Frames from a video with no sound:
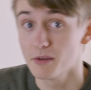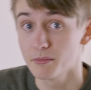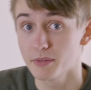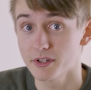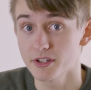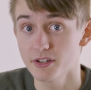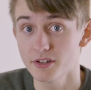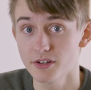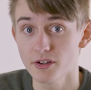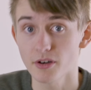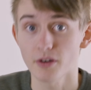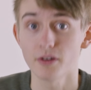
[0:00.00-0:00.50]

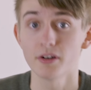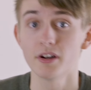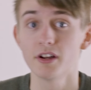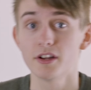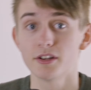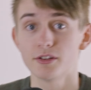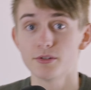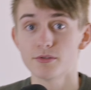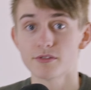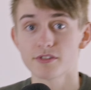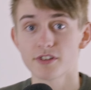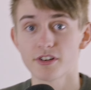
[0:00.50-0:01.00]
but you're
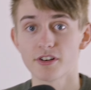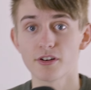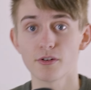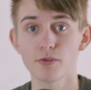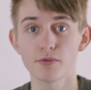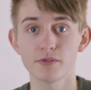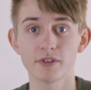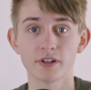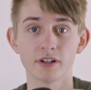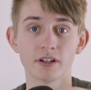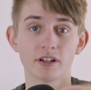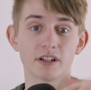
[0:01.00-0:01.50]
on an
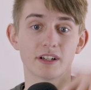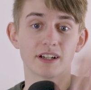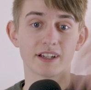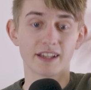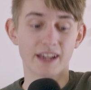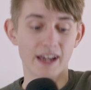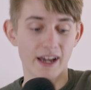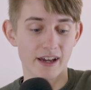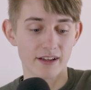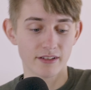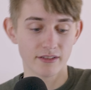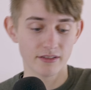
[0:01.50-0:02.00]
older
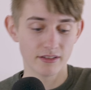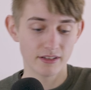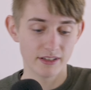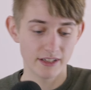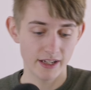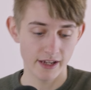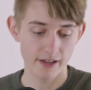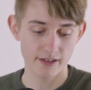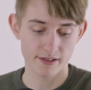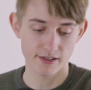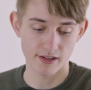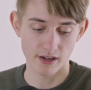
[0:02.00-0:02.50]
Canon
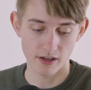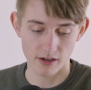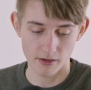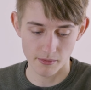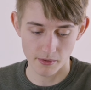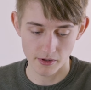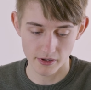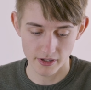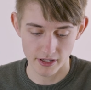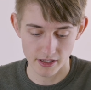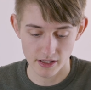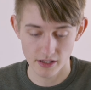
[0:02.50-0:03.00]
DSLR
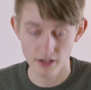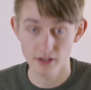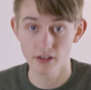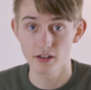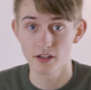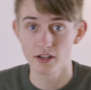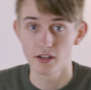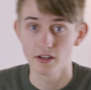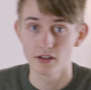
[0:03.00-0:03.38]
body.